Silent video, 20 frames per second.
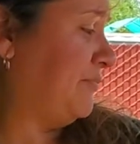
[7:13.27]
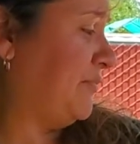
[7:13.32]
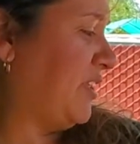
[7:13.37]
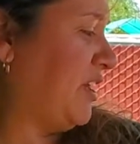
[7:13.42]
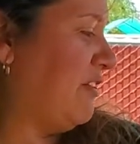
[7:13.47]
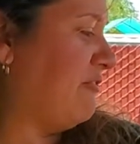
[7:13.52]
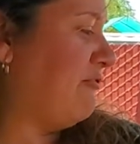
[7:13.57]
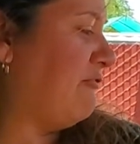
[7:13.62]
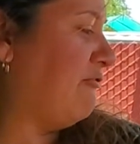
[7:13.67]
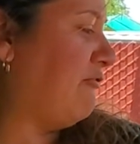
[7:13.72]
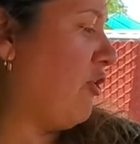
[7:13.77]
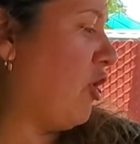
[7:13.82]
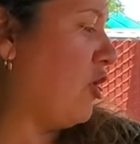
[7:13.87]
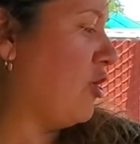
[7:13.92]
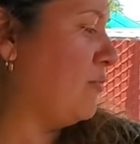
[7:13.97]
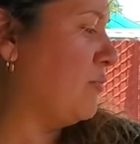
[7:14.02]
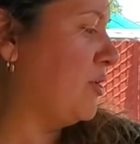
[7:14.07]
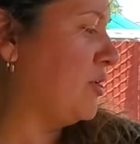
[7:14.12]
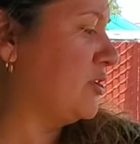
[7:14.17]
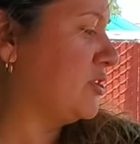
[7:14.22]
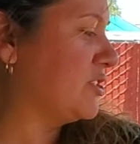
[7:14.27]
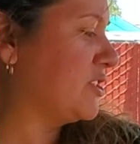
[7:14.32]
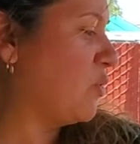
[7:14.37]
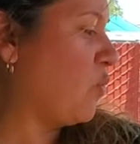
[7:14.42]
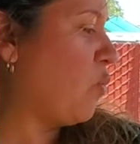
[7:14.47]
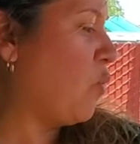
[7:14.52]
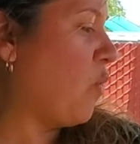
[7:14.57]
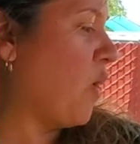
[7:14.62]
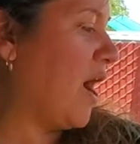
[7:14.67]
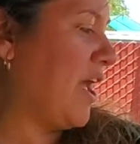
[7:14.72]
A farmer's
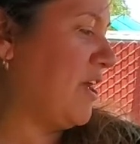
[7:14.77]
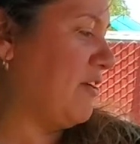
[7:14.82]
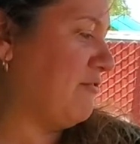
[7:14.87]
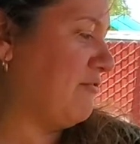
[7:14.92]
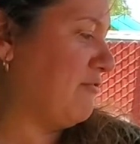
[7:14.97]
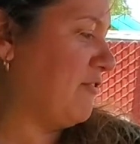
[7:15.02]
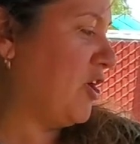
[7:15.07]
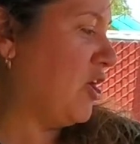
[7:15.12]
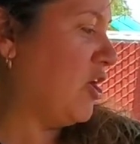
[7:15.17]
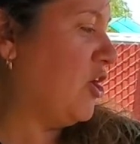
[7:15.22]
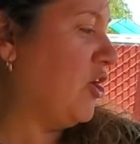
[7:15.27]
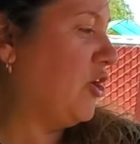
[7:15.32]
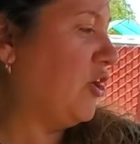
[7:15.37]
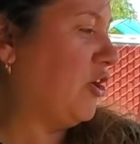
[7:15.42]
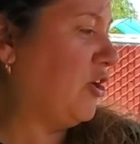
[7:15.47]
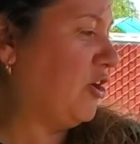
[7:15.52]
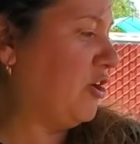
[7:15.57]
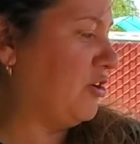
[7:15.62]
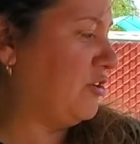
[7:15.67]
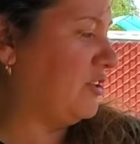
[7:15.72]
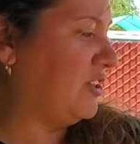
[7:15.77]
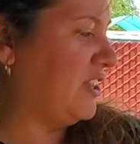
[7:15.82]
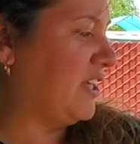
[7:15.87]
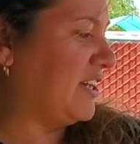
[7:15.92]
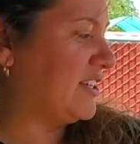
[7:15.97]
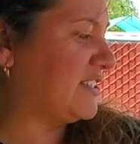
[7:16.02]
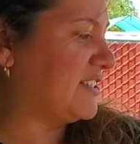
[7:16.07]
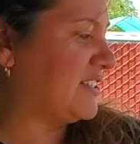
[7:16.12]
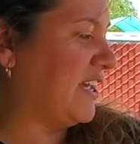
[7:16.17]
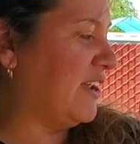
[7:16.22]
wife heard
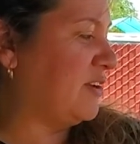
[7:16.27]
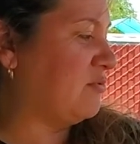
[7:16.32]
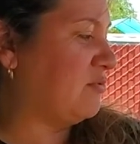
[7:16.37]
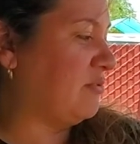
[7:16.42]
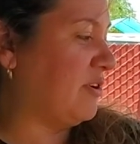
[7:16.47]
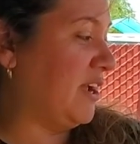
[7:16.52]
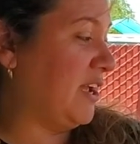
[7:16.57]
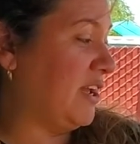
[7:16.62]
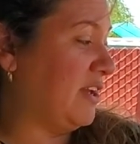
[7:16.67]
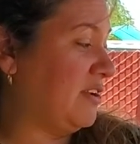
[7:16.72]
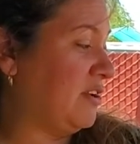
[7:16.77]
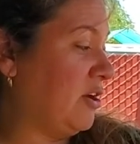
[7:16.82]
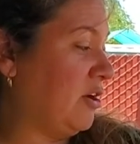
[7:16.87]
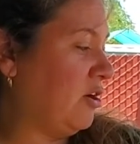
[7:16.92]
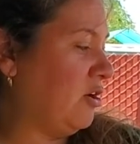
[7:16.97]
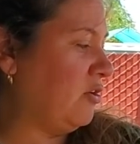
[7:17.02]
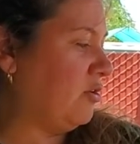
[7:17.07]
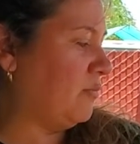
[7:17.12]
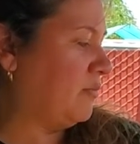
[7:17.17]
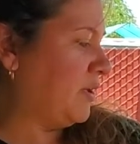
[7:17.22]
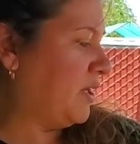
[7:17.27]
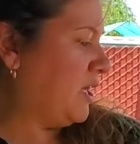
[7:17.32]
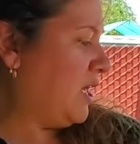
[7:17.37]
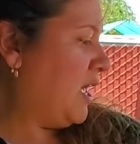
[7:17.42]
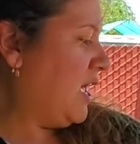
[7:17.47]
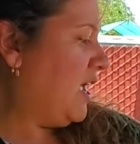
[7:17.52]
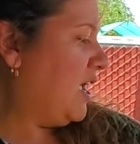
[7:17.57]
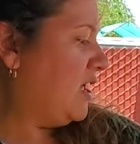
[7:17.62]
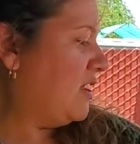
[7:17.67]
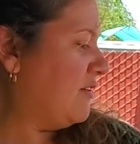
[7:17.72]
this and ran home.
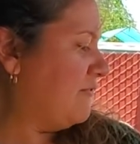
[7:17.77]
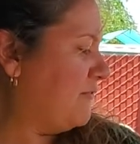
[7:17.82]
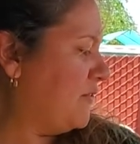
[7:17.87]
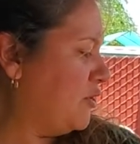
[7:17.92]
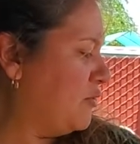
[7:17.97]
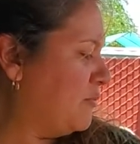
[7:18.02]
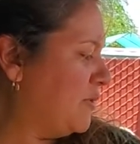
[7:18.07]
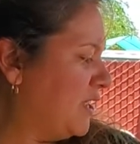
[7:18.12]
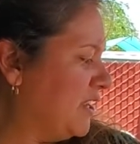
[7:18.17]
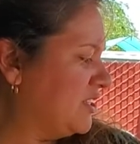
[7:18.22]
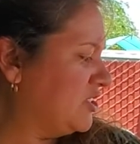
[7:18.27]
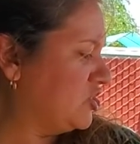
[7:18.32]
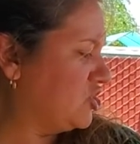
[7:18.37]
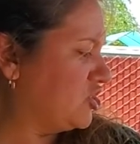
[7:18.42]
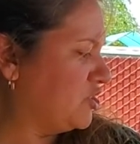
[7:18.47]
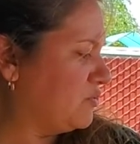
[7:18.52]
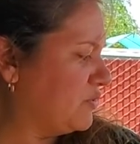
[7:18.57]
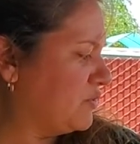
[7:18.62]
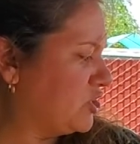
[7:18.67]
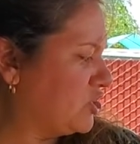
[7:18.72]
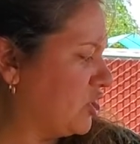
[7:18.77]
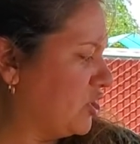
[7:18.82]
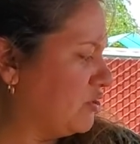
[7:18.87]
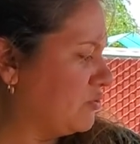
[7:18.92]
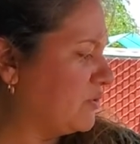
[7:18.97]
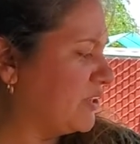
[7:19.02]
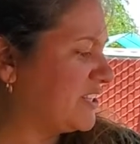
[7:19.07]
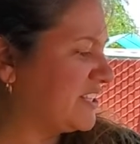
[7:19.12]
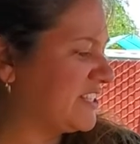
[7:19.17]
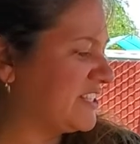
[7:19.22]
In a few minutes, she returned
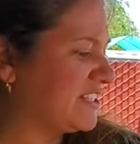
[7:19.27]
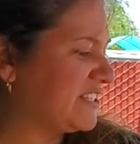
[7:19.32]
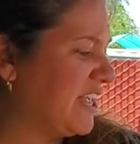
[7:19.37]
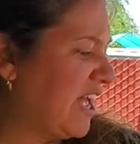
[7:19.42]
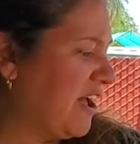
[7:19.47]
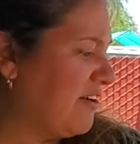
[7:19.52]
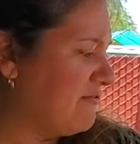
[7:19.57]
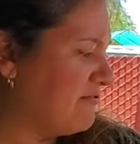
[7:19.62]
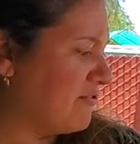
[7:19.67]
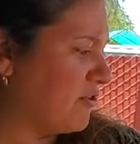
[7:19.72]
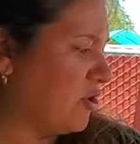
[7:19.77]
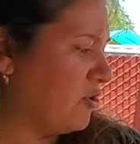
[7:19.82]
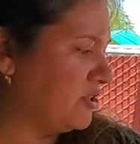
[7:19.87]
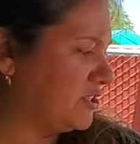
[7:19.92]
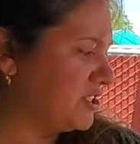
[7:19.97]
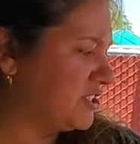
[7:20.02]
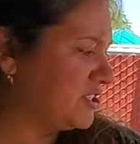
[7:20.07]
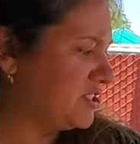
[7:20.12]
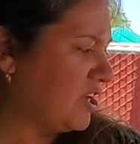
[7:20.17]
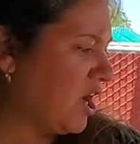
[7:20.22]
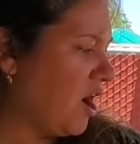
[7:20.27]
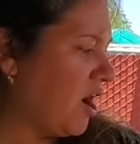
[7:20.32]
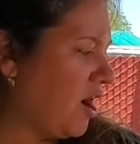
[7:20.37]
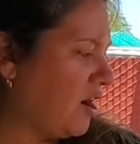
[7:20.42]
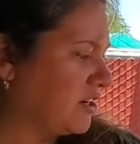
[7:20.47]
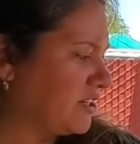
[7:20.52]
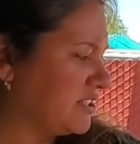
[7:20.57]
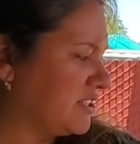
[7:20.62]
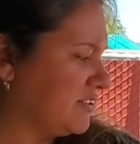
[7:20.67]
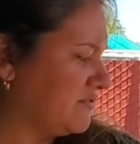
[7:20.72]
with several
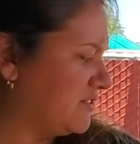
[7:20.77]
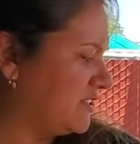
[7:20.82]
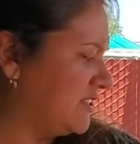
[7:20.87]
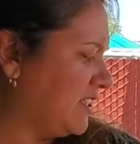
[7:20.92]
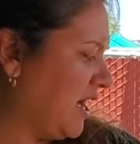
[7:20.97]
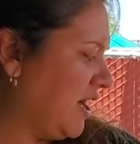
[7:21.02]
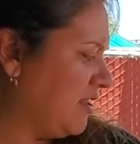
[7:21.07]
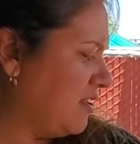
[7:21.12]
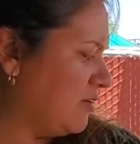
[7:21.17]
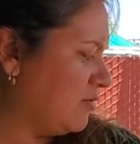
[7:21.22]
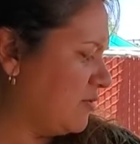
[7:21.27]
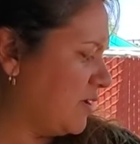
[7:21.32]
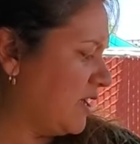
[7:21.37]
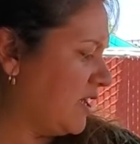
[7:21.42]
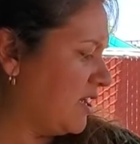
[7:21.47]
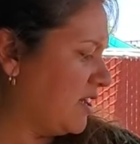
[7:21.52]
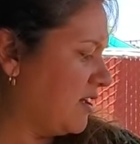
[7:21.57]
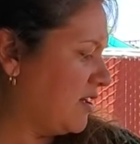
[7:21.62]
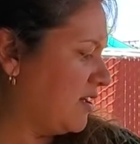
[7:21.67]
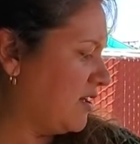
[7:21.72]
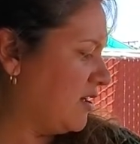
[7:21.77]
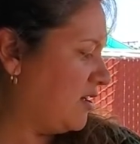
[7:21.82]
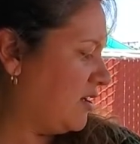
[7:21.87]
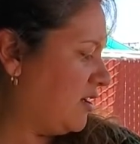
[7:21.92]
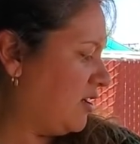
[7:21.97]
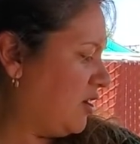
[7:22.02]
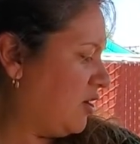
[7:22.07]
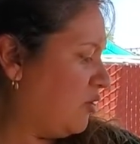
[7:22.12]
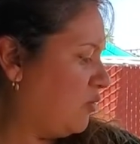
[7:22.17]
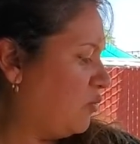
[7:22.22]
stalks of celery,
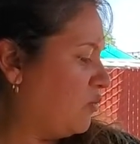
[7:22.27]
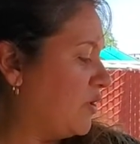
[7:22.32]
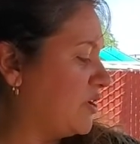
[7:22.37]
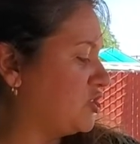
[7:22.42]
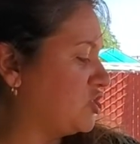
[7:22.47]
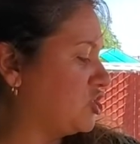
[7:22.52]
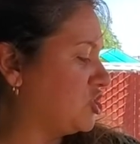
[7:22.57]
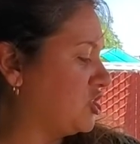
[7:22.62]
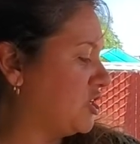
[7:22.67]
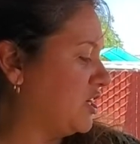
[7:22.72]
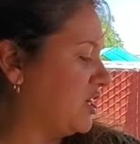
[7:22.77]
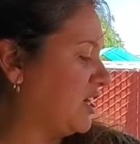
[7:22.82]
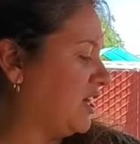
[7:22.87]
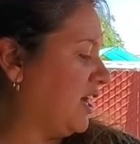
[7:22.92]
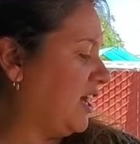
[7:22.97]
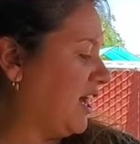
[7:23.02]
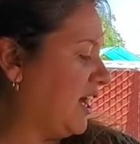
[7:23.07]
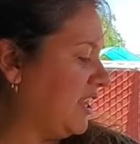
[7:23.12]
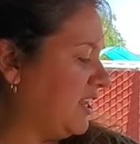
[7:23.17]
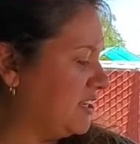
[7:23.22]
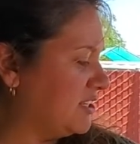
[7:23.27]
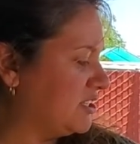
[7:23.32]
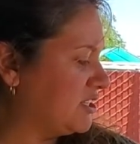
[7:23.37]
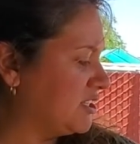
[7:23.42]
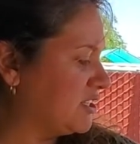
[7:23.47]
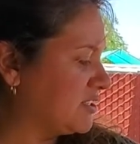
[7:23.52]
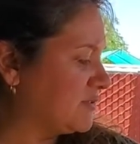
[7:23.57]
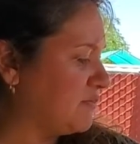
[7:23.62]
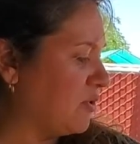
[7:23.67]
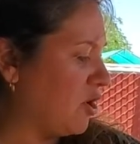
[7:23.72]
which she cut into
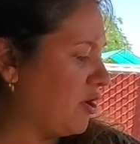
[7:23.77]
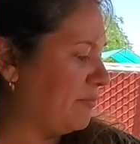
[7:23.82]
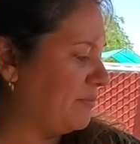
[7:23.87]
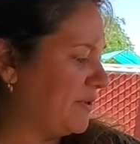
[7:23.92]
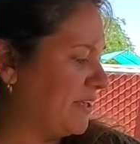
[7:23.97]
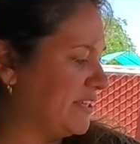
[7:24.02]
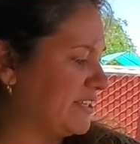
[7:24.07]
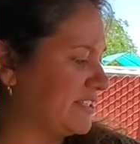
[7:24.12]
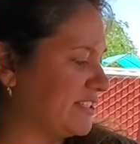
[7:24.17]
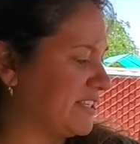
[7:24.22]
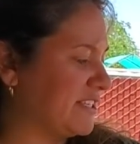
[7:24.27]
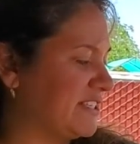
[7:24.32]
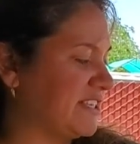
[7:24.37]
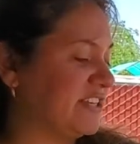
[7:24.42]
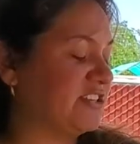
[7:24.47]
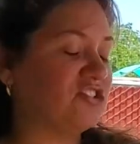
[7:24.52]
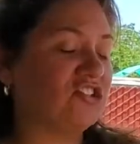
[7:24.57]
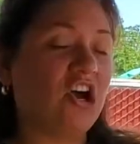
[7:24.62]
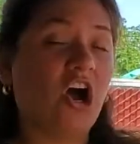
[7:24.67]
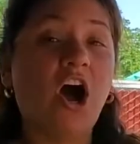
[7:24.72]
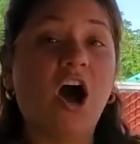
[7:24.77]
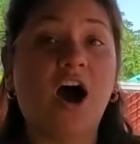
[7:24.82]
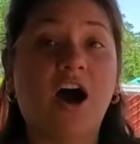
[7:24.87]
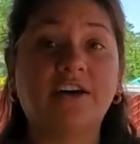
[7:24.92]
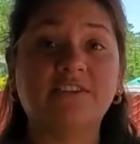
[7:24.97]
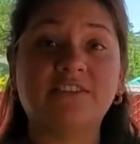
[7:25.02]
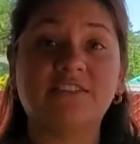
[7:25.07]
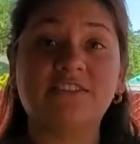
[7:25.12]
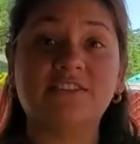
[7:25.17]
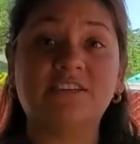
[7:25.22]
small pieces and
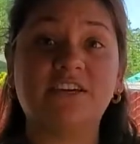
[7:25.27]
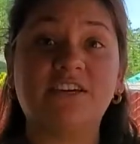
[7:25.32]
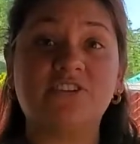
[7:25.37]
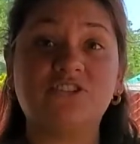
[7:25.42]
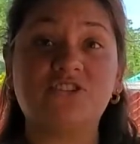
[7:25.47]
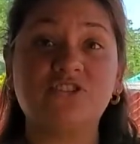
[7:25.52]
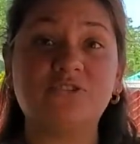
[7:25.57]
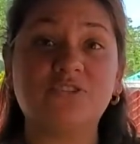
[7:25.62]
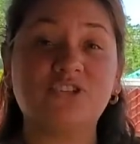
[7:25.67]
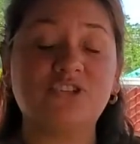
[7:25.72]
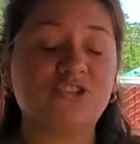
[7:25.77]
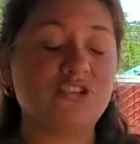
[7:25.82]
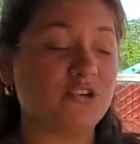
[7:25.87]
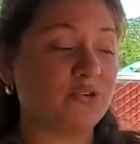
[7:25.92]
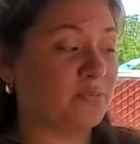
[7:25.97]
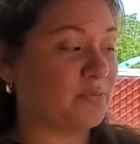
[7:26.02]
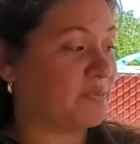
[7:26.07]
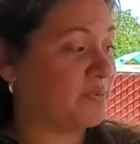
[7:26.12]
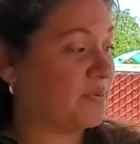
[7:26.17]
tossed into the soup.